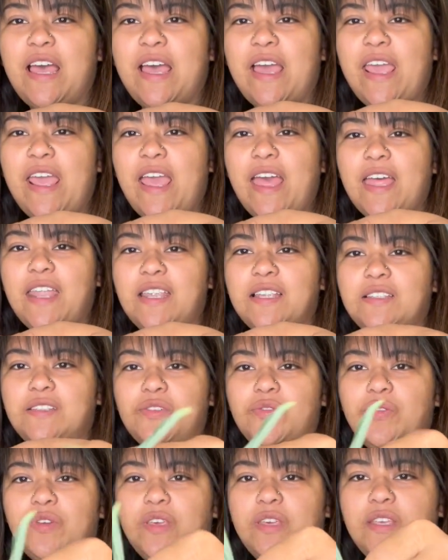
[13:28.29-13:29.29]
I had it
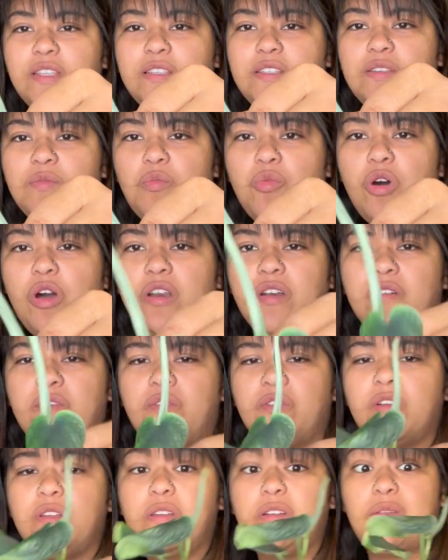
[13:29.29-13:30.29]
soaking in some water
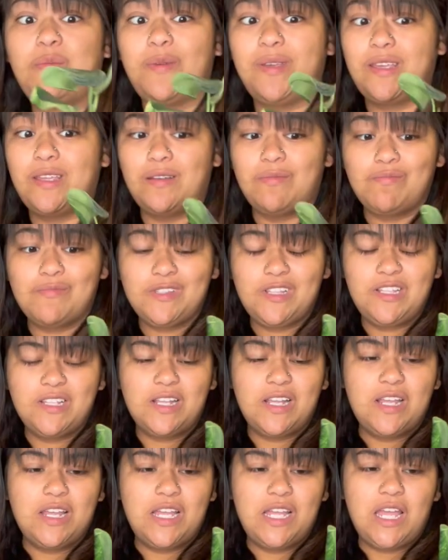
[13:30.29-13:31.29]
for a little bit.
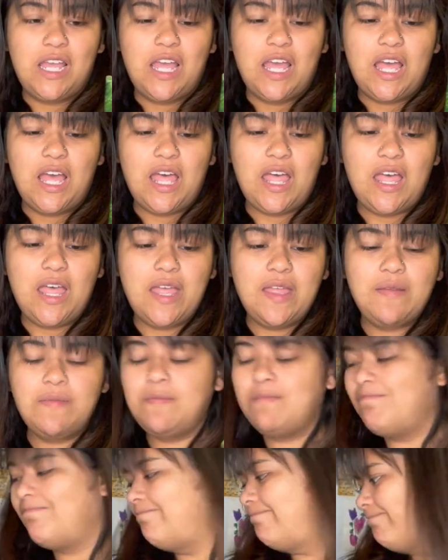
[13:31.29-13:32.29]
Um,